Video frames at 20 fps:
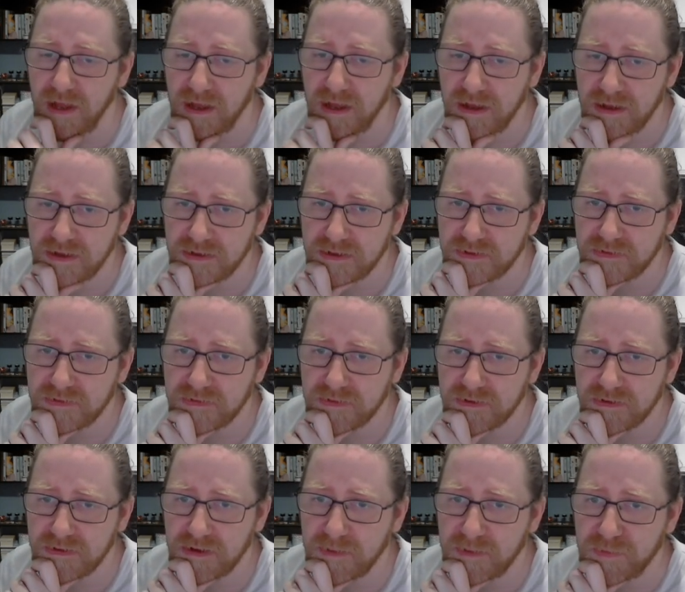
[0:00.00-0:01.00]
and
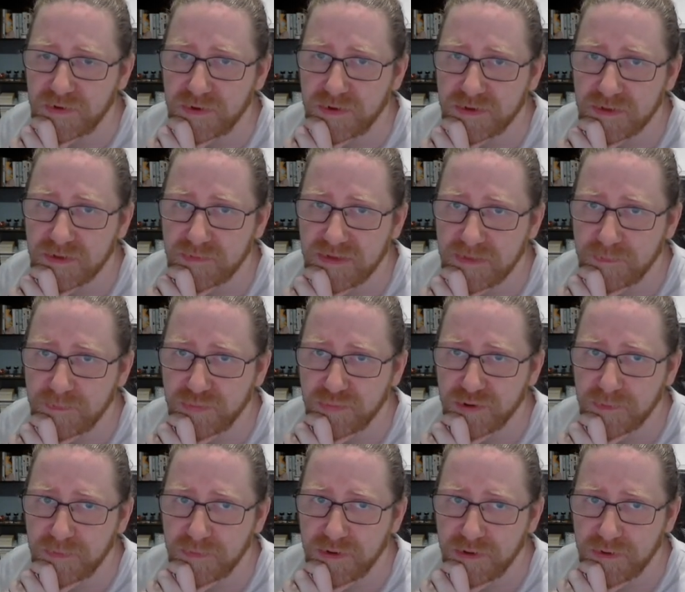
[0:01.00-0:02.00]
I'm gonna be
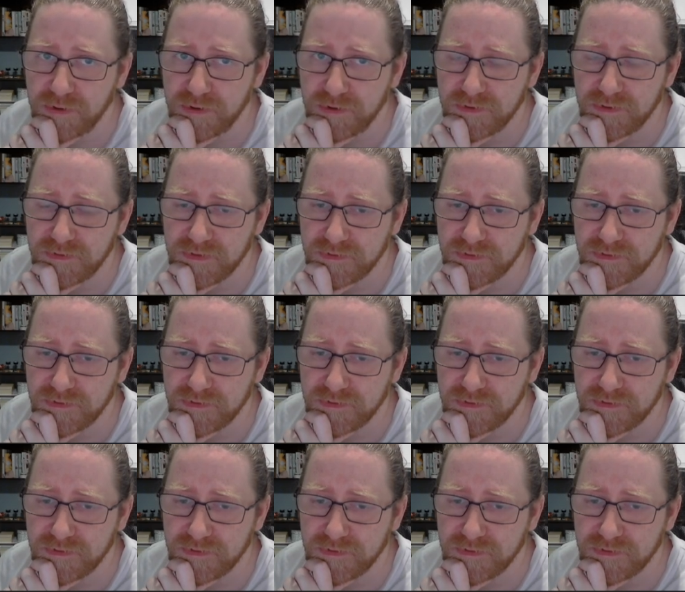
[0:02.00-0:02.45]
prepared